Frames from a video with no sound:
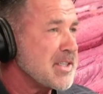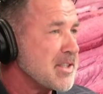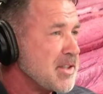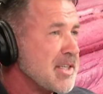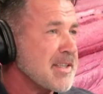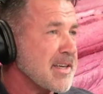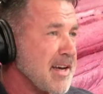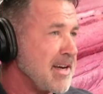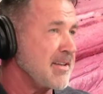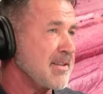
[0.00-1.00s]
She's just the
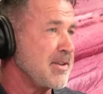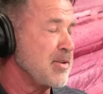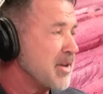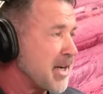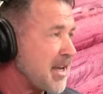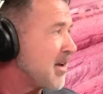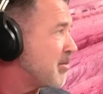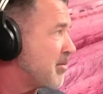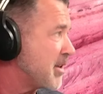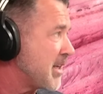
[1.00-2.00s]
kindest human. I
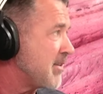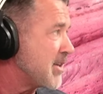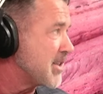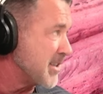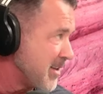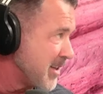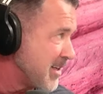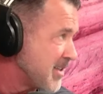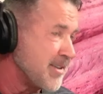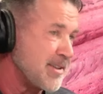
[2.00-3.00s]
can't believe that she's on
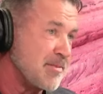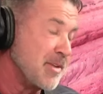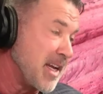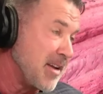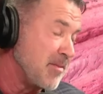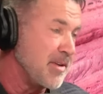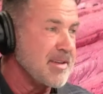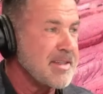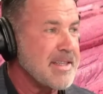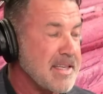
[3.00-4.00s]
that show,
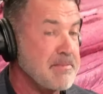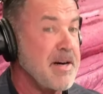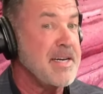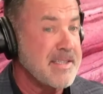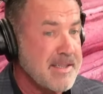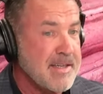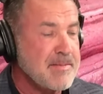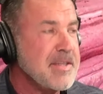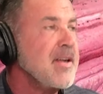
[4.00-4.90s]
but that's my assessment.